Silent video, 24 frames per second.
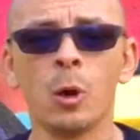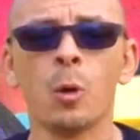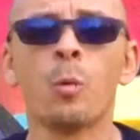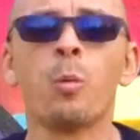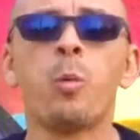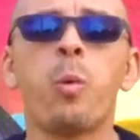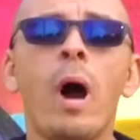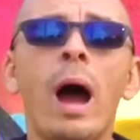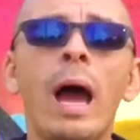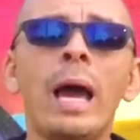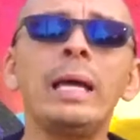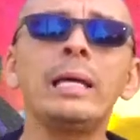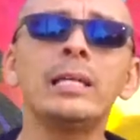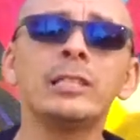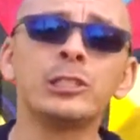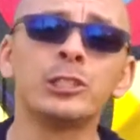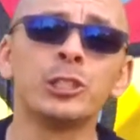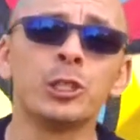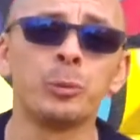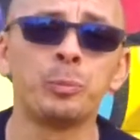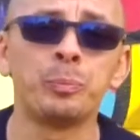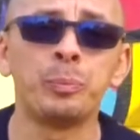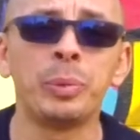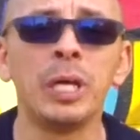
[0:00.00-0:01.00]
Why is
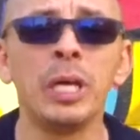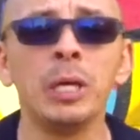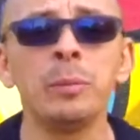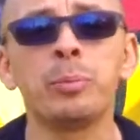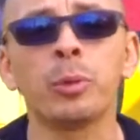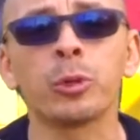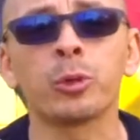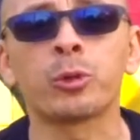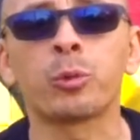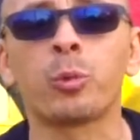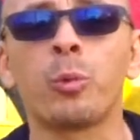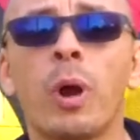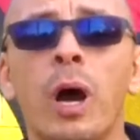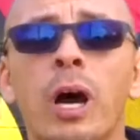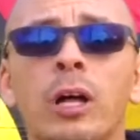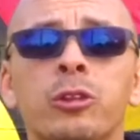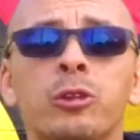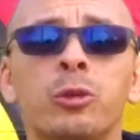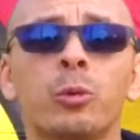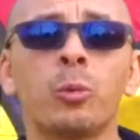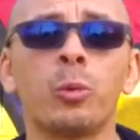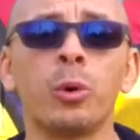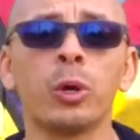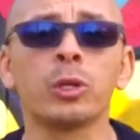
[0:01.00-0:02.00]
there people throughout
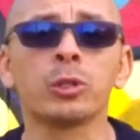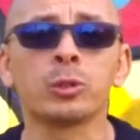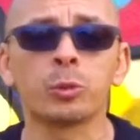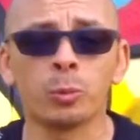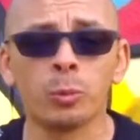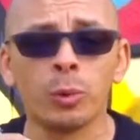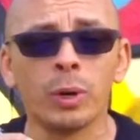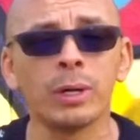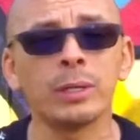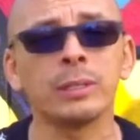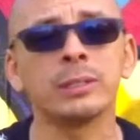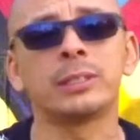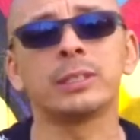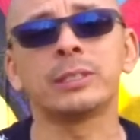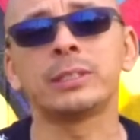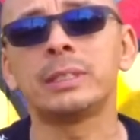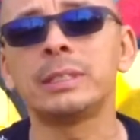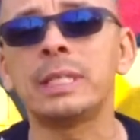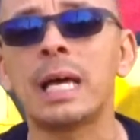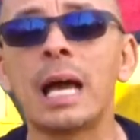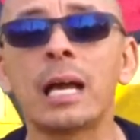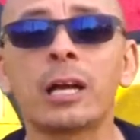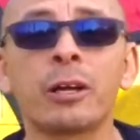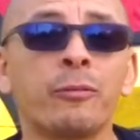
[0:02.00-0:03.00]
the world willing to
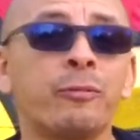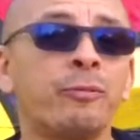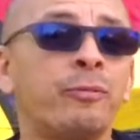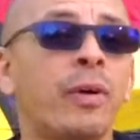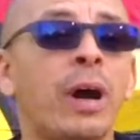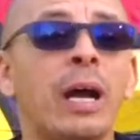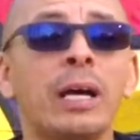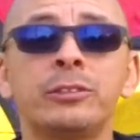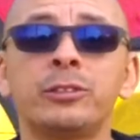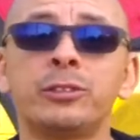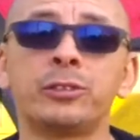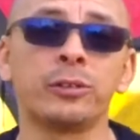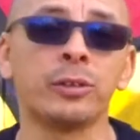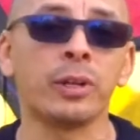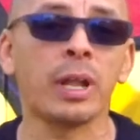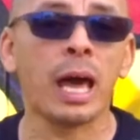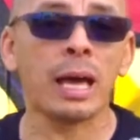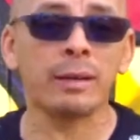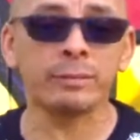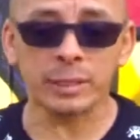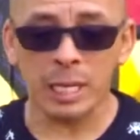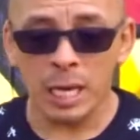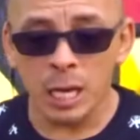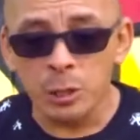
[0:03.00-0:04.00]
sacrifice their
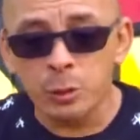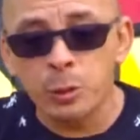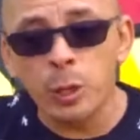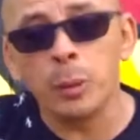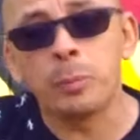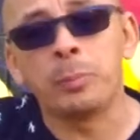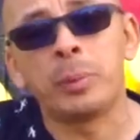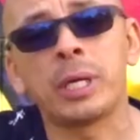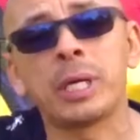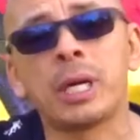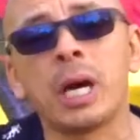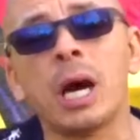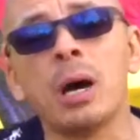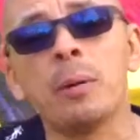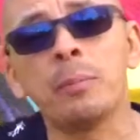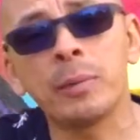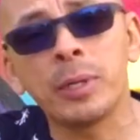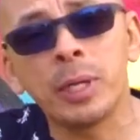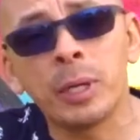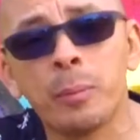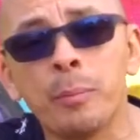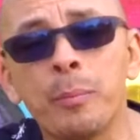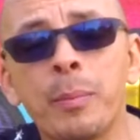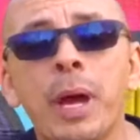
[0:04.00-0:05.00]
lives to become
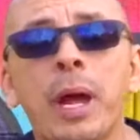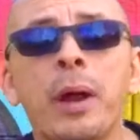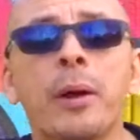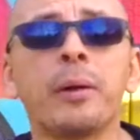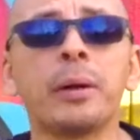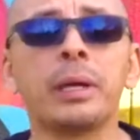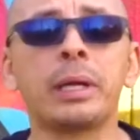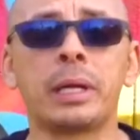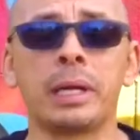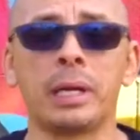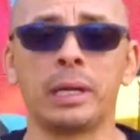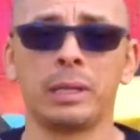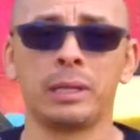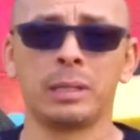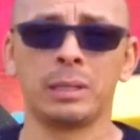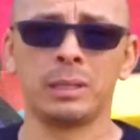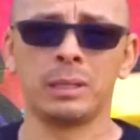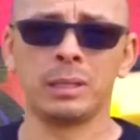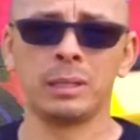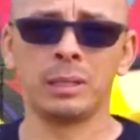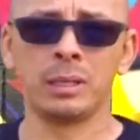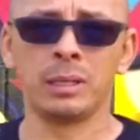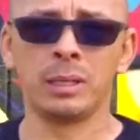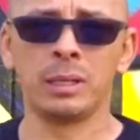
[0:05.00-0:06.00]
an American?
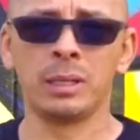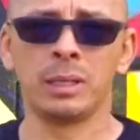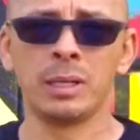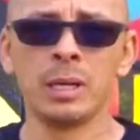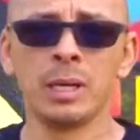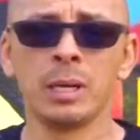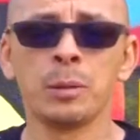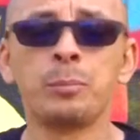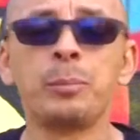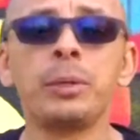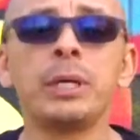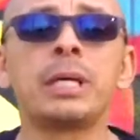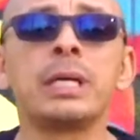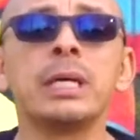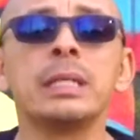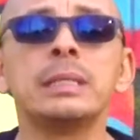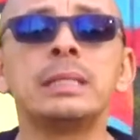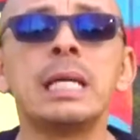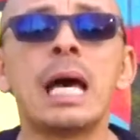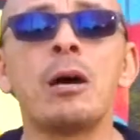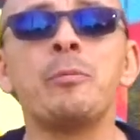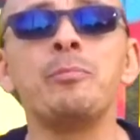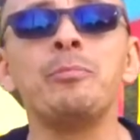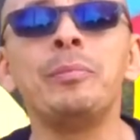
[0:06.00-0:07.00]
Because
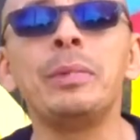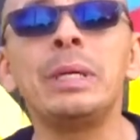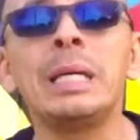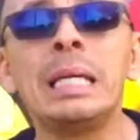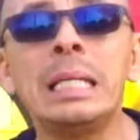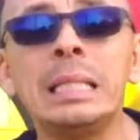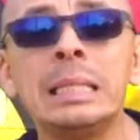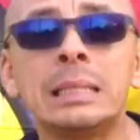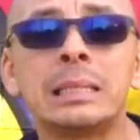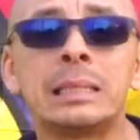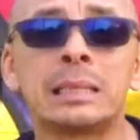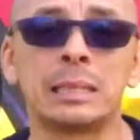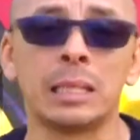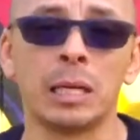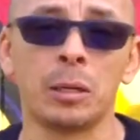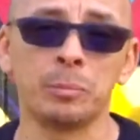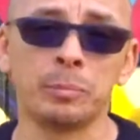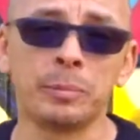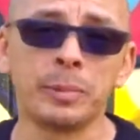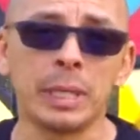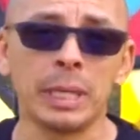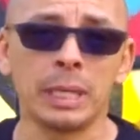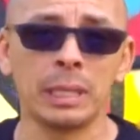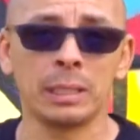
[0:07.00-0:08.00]
that means
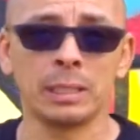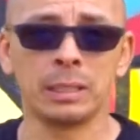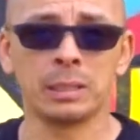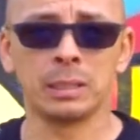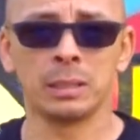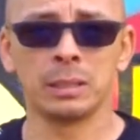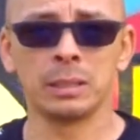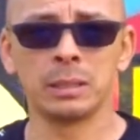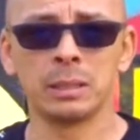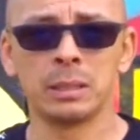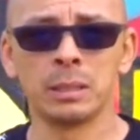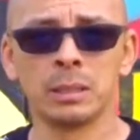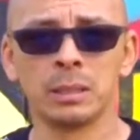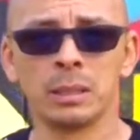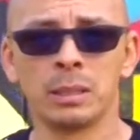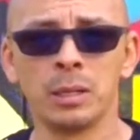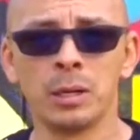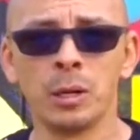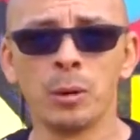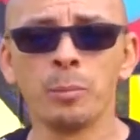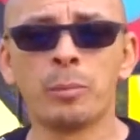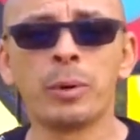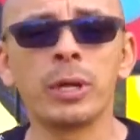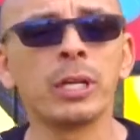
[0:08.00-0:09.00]
something.
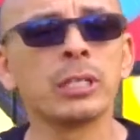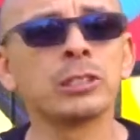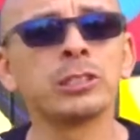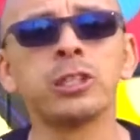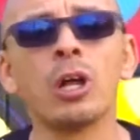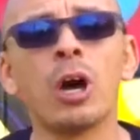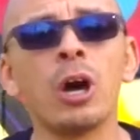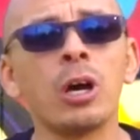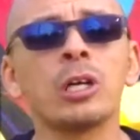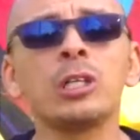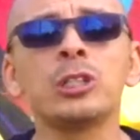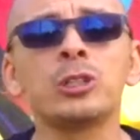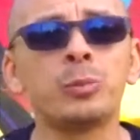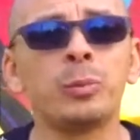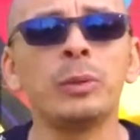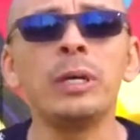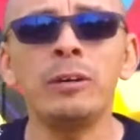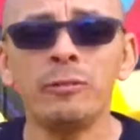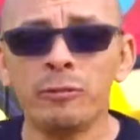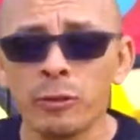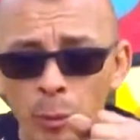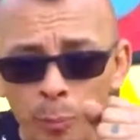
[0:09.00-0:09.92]
But as long as we've